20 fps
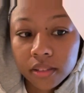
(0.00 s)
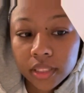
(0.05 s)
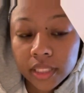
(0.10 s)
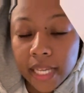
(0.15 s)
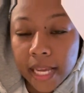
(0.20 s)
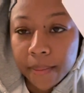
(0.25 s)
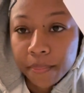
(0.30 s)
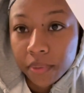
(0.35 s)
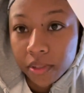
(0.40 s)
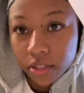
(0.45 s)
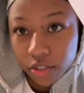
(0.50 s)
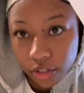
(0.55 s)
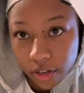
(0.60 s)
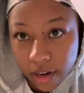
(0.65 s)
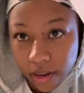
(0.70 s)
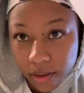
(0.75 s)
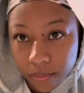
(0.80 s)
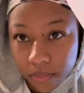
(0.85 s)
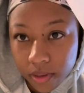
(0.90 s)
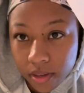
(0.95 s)
tape and
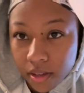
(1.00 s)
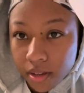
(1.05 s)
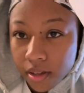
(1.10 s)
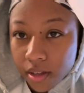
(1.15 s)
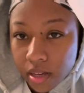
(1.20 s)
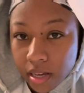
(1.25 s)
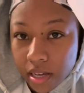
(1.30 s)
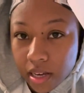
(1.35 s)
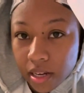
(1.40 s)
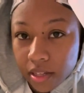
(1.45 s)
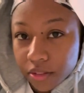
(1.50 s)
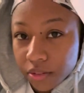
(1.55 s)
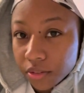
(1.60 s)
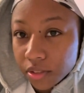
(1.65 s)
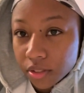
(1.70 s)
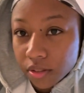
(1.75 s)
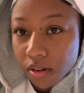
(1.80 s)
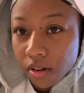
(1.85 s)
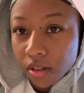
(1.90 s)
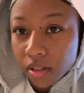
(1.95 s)
drape, and I
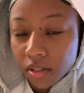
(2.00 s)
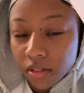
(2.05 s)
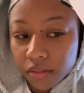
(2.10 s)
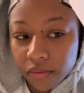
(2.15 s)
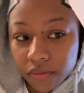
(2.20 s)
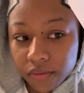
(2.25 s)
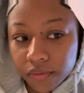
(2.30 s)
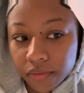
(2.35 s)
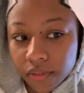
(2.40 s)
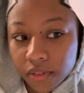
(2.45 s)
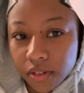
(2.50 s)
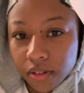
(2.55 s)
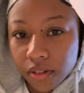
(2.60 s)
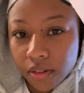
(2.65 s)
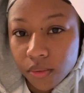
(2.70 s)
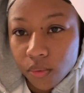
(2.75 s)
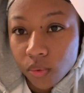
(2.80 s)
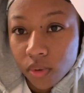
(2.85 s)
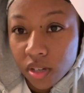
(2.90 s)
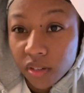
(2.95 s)
used all of
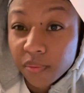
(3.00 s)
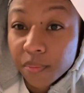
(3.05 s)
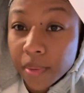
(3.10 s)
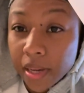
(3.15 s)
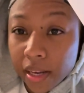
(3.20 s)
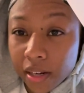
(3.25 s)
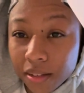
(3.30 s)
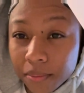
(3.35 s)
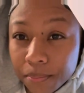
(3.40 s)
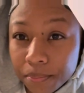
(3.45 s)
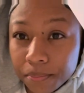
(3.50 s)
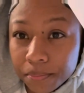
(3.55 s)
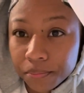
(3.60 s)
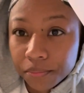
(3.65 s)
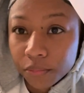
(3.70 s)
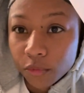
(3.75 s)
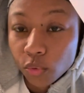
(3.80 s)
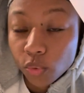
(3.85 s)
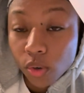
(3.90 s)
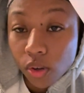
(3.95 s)
one of my
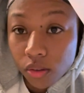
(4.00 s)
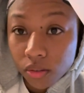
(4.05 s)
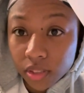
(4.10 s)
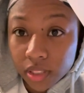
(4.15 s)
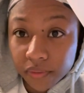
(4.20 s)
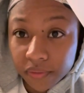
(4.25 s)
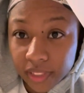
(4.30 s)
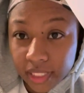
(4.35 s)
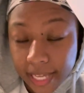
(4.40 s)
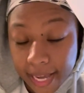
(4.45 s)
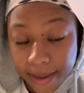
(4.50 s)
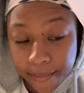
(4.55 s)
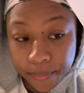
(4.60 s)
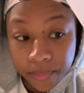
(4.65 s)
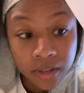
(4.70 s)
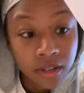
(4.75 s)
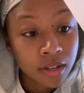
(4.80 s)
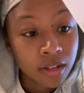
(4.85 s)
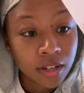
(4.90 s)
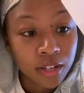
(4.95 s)
rolls of tape.
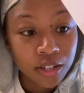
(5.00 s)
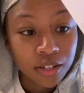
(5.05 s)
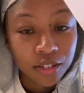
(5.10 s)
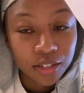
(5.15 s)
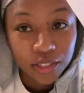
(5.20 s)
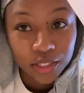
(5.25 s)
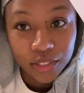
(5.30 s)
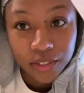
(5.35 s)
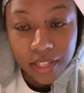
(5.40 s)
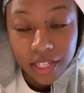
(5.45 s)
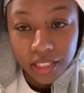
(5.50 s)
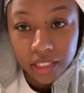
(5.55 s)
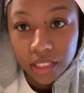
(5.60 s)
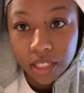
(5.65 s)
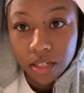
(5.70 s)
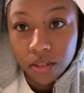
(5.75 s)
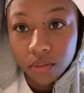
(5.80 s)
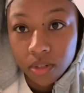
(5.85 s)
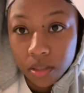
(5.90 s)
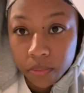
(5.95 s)
So that's
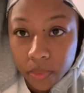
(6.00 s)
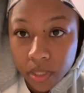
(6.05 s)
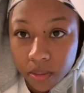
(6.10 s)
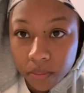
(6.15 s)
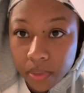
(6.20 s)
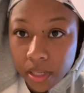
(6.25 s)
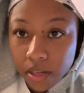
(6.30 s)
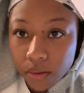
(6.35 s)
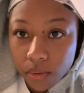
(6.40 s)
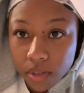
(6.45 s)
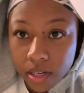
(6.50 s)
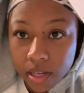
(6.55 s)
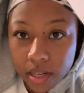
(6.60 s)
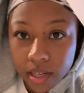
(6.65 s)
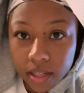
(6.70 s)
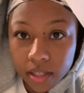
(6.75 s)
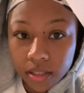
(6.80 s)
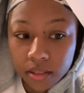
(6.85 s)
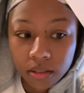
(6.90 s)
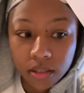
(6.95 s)
kind of what I mean by when
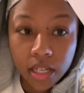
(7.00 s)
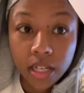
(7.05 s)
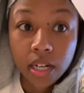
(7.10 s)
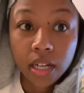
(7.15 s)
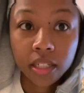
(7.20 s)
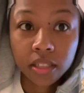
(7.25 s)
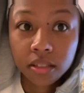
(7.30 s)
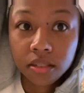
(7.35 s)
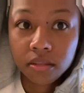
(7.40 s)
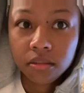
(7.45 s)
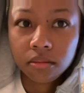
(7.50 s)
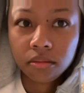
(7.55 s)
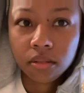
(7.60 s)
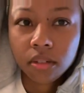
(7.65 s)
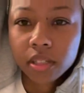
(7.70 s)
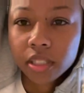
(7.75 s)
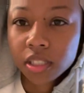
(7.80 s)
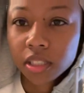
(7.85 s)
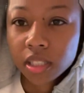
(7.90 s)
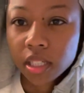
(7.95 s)
I, and I, oh,
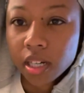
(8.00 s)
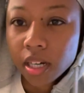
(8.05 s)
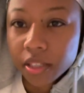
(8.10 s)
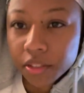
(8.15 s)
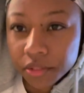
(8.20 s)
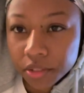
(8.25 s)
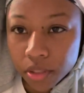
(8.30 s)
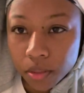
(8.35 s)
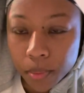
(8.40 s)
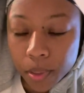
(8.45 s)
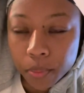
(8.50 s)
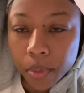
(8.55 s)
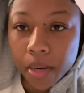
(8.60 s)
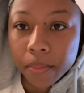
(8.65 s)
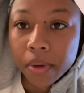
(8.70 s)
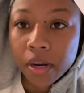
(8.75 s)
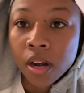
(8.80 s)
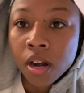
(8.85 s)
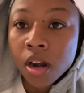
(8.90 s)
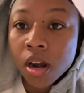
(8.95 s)
I just said I used all my
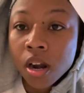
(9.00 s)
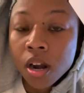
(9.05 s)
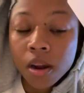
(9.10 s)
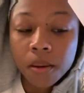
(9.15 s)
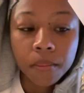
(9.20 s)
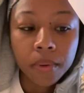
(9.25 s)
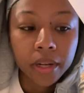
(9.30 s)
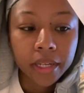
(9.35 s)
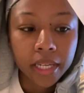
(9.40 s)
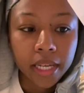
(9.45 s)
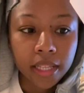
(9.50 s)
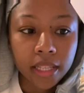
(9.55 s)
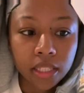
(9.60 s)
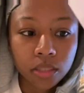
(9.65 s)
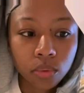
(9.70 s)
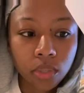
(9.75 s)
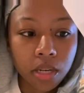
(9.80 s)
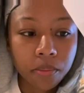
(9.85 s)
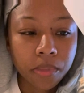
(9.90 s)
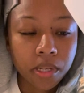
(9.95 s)
primer. But yeah,
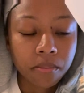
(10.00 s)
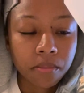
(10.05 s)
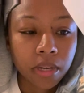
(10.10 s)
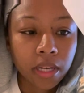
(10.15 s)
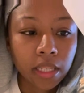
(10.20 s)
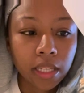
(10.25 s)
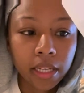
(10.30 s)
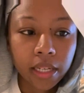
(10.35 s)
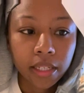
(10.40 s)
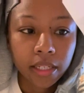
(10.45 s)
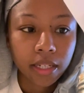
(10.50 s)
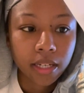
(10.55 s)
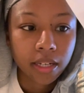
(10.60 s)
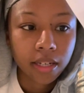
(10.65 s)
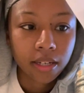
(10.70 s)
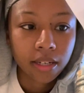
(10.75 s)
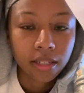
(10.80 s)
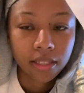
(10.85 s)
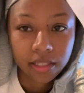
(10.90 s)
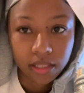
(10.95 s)
that's what I mean by like
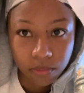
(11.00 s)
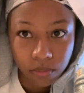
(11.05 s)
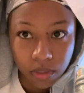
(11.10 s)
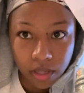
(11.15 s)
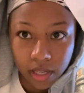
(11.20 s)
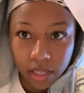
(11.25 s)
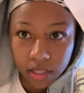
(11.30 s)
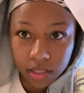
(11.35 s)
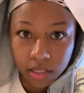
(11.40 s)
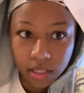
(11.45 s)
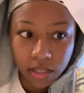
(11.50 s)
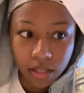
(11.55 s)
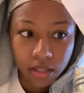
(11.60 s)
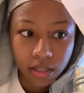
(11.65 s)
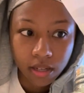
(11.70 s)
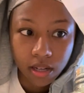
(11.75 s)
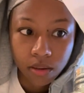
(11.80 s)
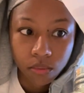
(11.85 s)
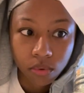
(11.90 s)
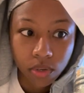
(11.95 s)
supplies. I,
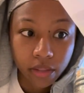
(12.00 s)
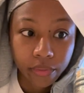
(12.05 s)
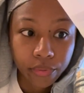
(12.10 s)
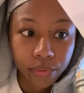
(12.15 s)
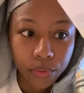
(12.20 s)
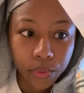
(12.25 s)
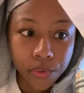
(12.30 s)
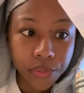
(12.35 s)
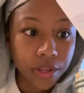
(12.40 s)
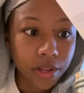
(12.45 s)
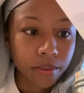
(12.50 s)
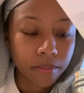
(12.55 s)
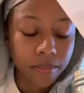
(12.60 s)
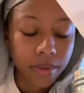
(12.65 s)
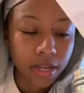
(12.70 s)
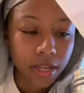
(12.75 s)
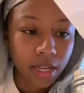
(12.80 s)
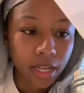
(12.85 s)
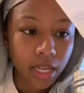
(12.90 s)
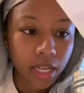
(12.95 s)
I run through
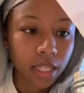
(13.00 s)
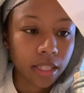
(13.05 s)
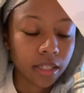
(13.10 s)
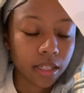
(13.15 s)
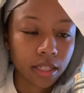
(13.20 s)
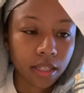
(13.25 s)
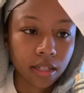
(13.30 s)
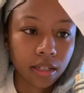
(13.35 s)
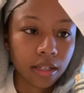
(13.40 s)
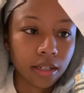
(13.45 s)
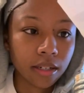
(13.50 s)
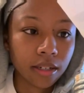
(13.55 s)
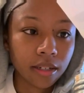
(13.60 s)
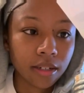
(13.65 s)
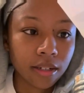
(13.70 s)
them, and then,